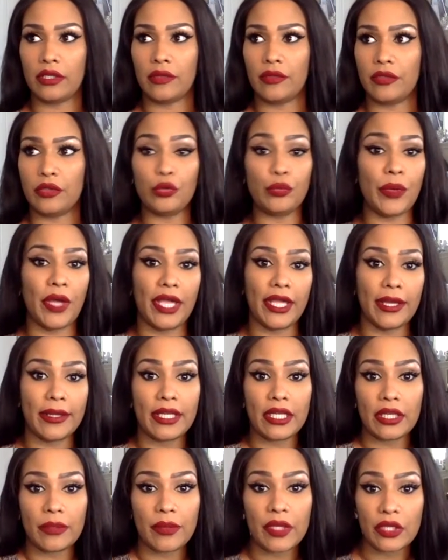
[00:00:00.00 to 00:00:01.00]
you paying
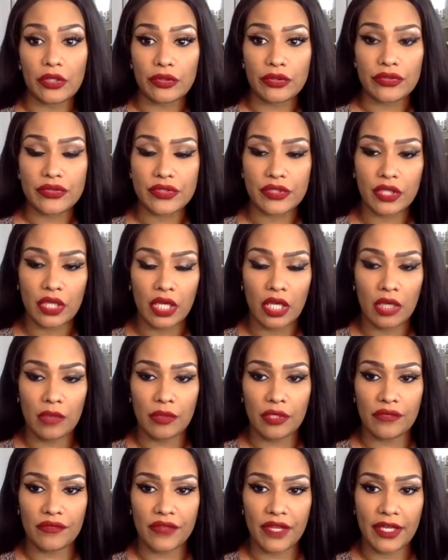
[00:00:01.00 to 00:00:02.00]
any bills,
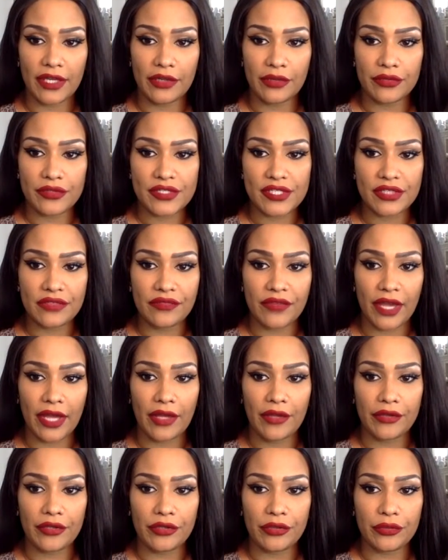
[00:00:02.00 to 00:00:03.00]
but if they don't see
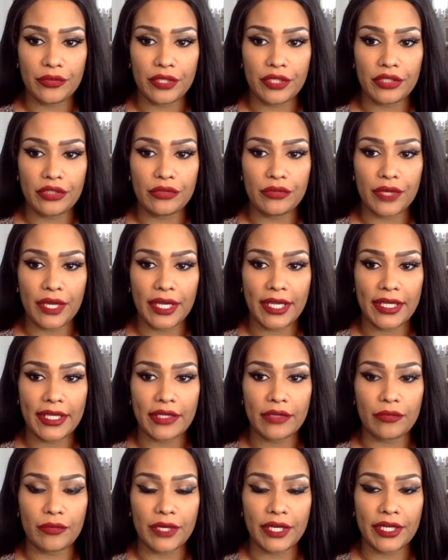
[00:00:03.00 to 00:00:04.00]
value in you hanging
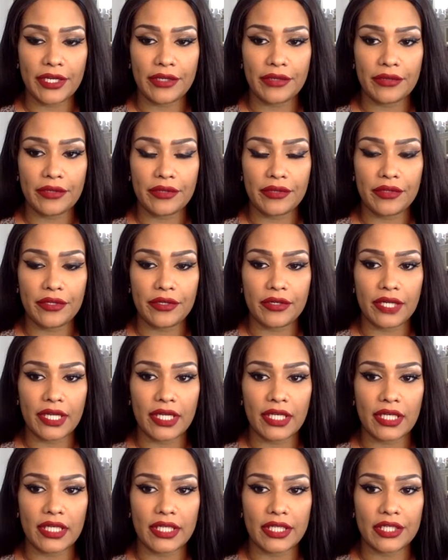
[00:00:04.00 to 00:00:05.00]
around, they're
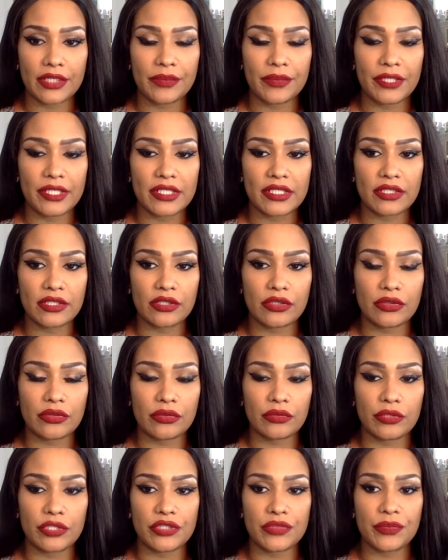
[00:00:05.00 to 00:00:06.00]
not going to commit to you.
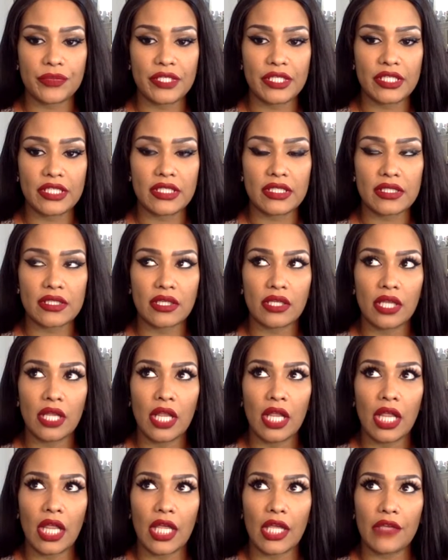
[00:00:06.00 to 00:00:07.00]
Which means
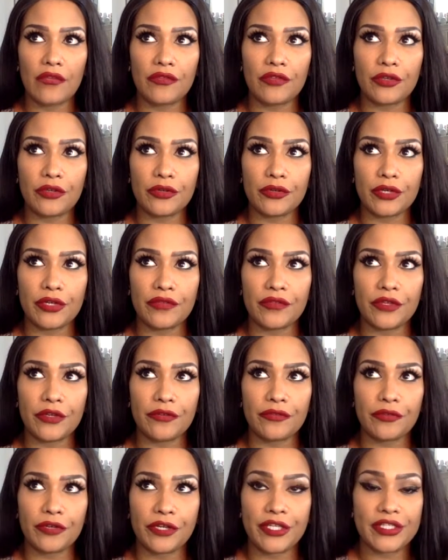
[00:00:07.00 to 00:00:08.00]
if their
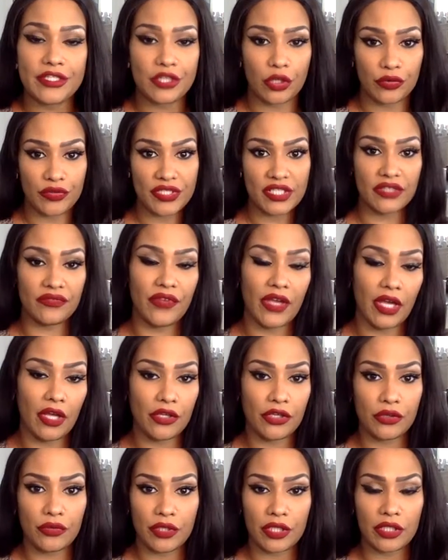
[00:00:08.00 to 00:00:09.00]
friends don't see
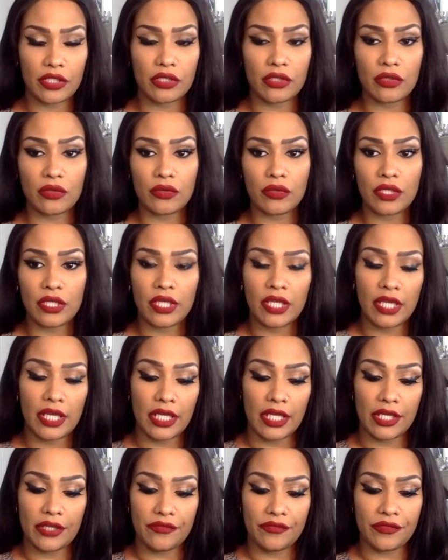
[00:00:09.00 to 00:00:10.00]
value in you,
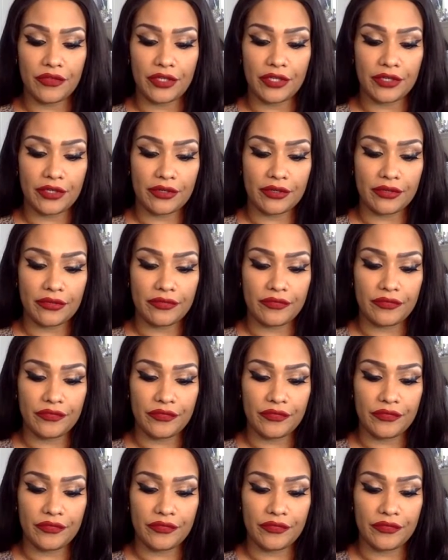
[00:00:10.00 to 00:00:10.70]
if they're